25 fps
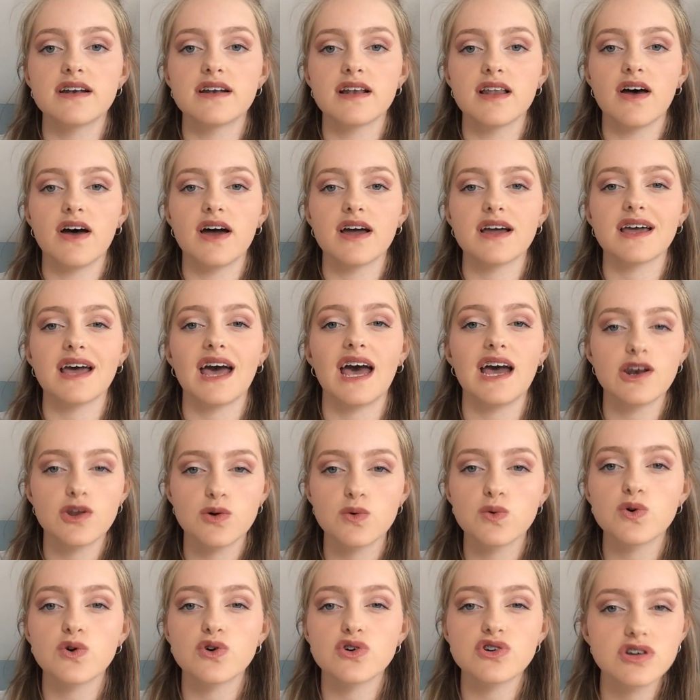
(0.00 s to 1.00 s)
like
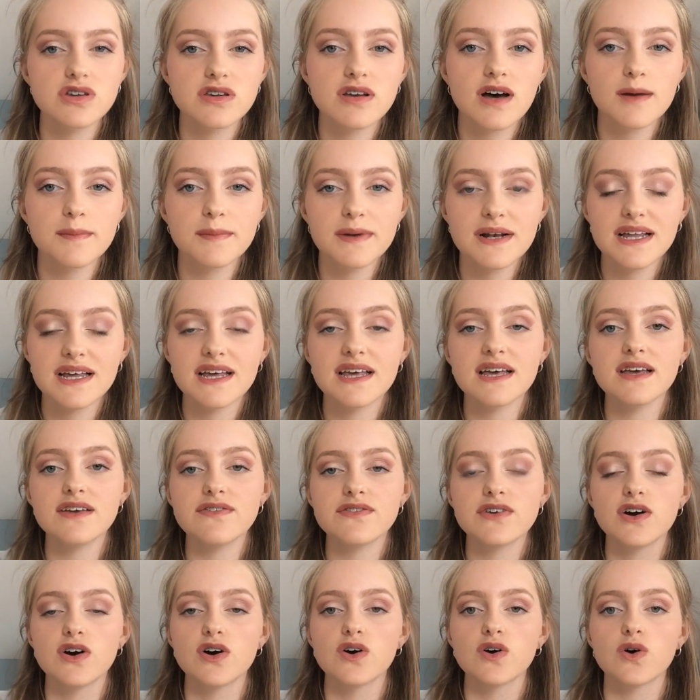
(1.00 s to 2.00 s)
headquarters, I
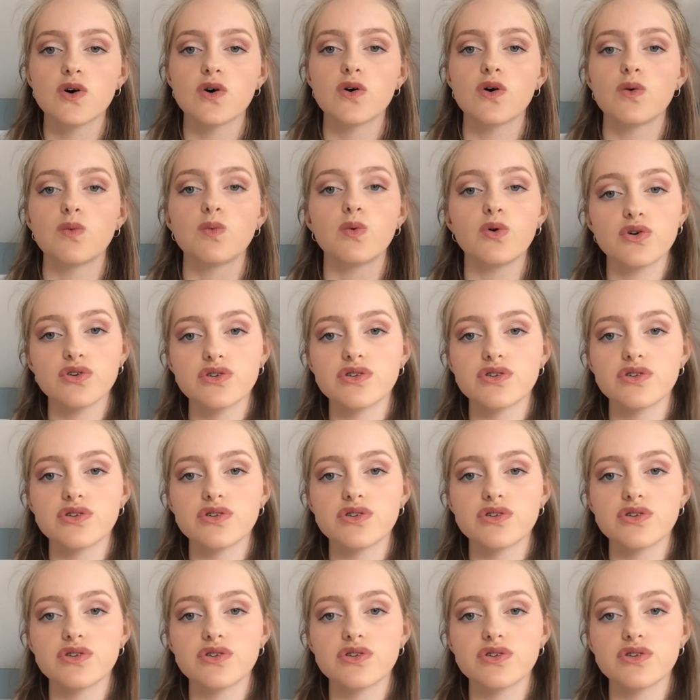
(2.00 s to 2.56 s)
believe, or